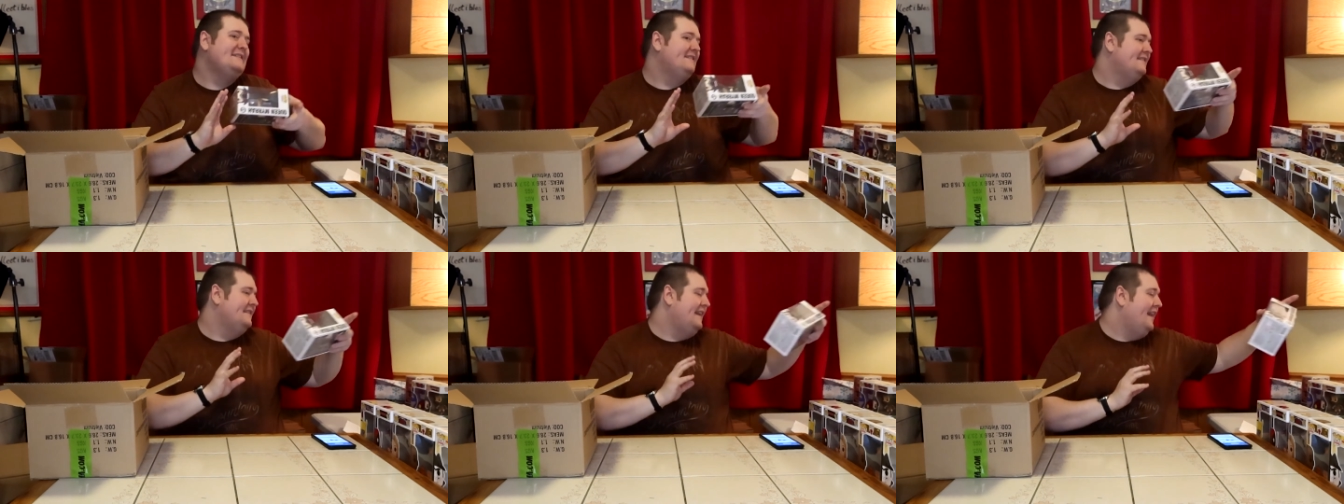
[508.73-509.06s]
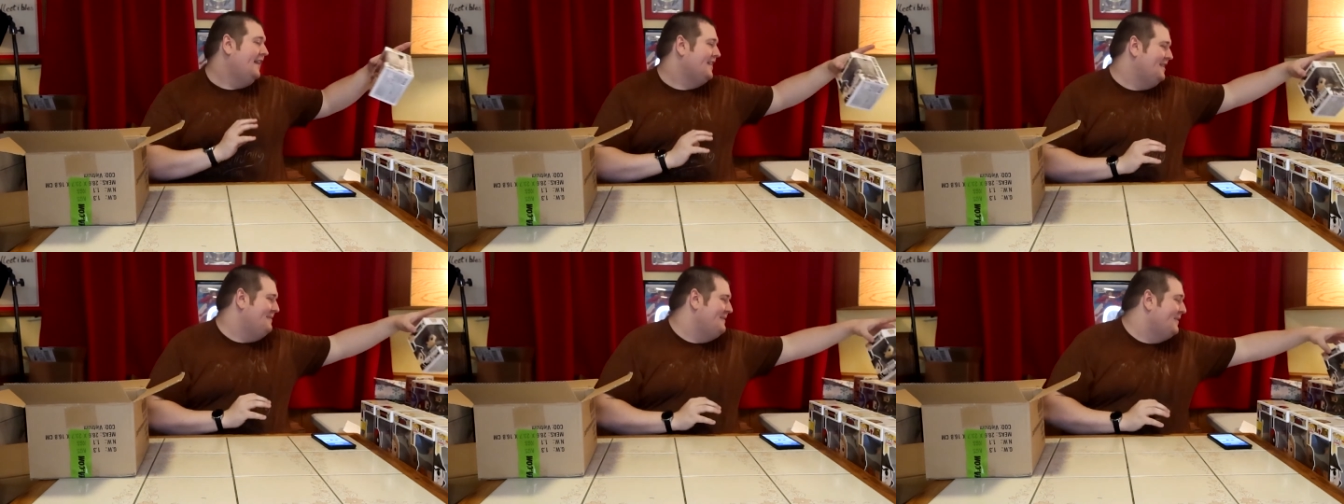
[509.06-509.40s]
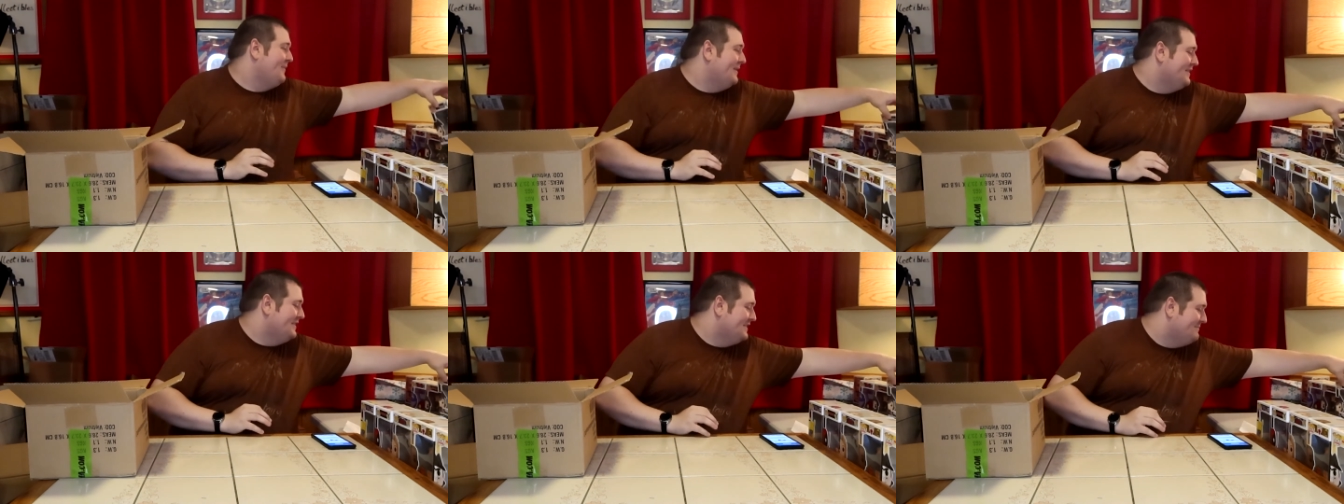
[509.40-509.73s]
They're not gonna be
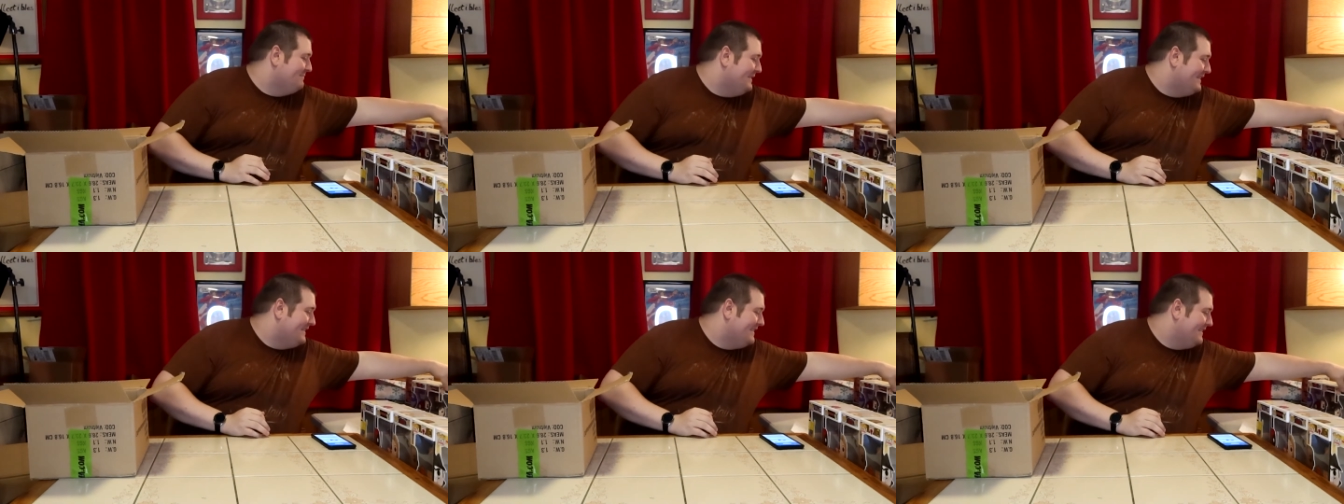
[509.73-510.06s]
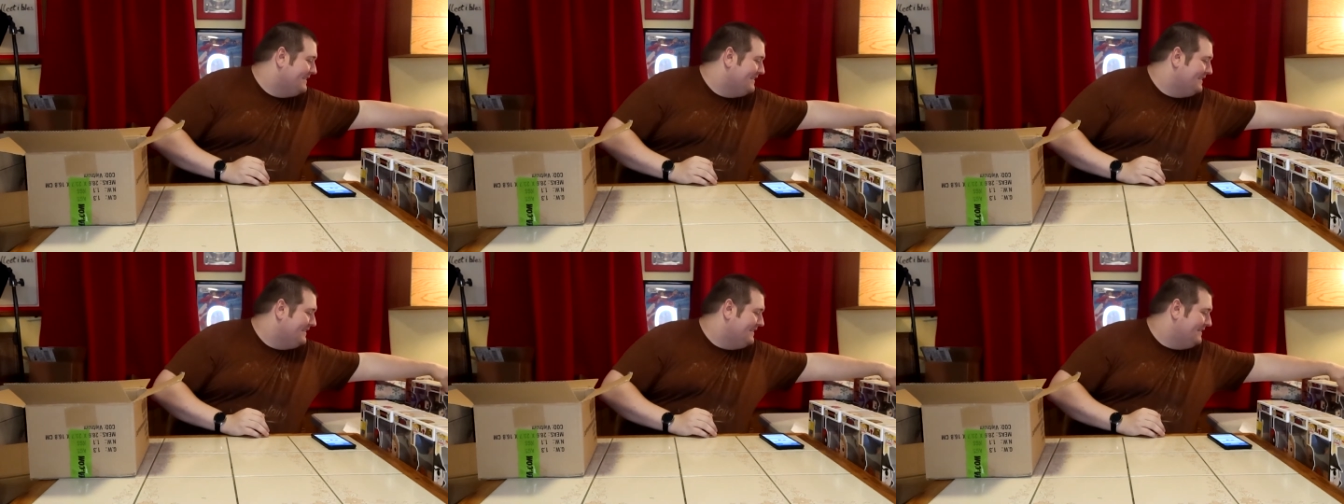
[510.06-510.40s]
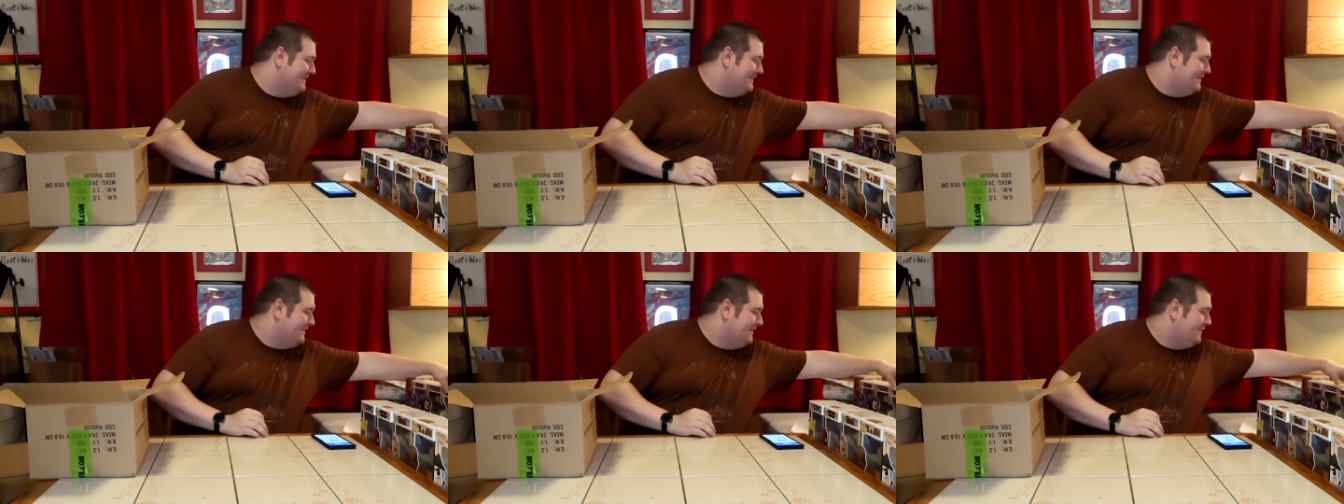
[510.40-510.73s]
winners, but
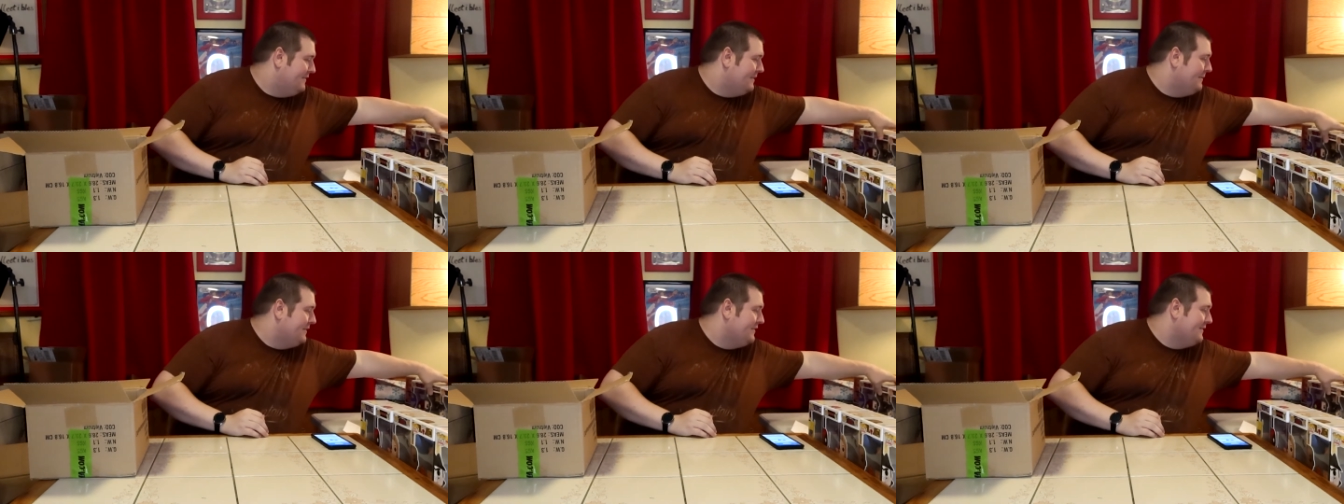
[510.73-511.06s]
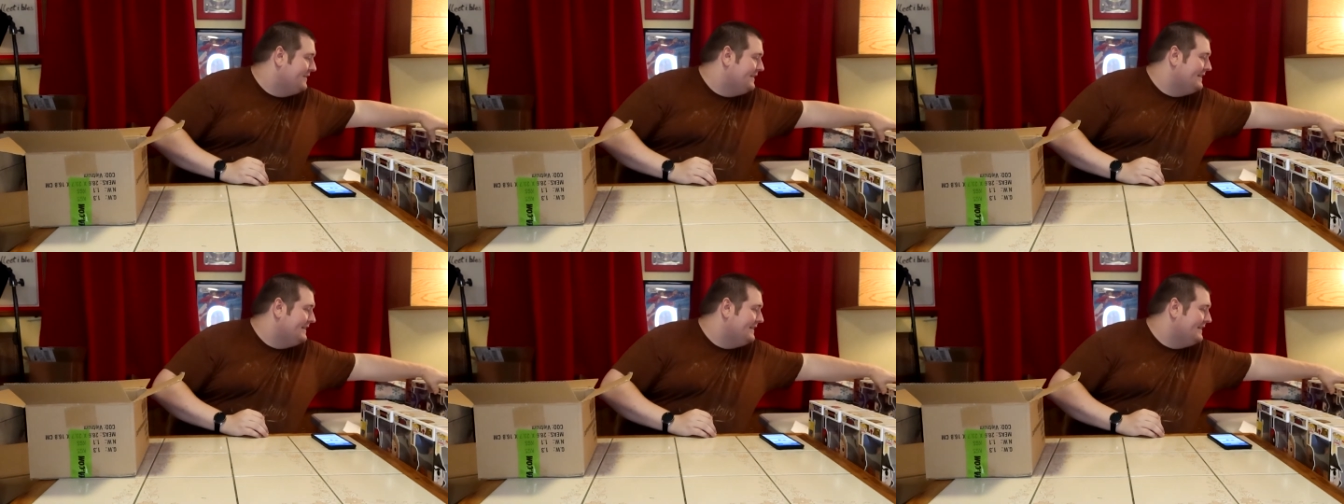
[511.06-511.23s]
what am I doing?